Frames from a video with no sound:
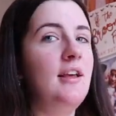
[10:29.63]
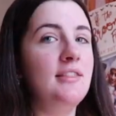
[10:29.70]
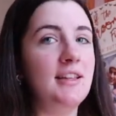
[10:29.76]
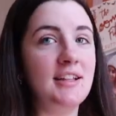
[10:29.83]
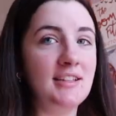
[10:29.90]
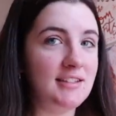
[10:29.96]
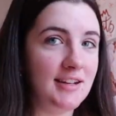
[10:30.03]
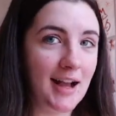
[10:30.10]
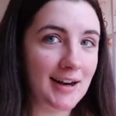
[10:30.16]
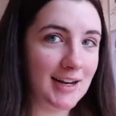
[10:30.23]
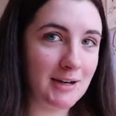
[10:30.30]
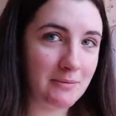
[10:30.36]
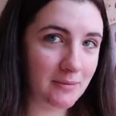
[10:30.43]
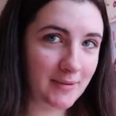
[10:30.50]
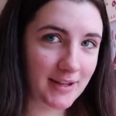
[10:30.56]
That's not
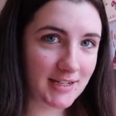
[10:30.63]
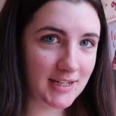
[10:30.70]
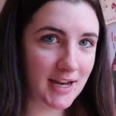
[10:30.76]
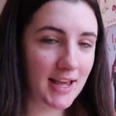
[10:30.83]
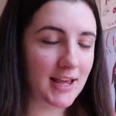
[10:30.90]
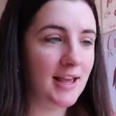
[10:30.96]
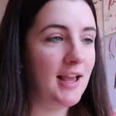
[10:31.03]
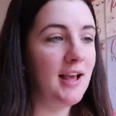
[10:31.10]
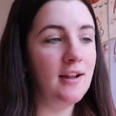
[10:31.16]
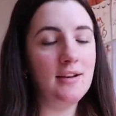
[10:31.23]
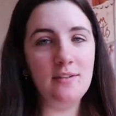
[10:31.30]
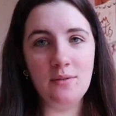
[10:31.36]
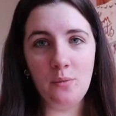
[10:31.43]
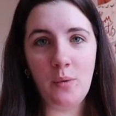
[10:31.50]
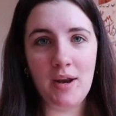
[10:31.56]
gonna be me today.
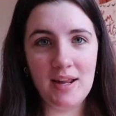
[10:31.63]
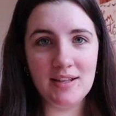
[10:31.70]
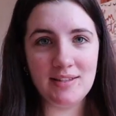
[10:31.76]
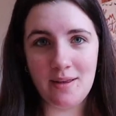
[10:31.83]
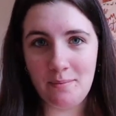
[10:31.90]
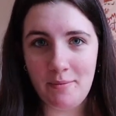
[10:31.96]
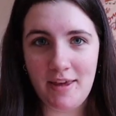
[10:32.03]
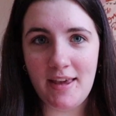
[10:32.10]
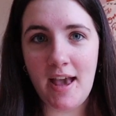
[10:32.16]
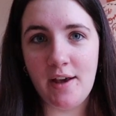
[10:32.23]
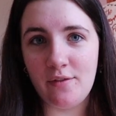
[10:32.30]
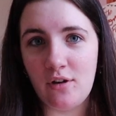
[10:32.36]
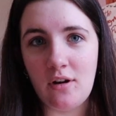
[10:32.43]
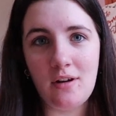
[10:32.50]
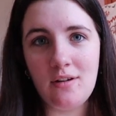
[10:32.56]
When is it me
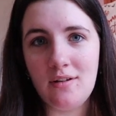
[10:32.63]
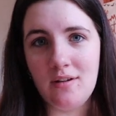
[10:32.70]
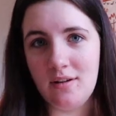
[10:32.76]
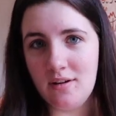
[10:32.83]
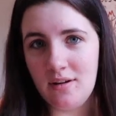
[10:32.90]
ever?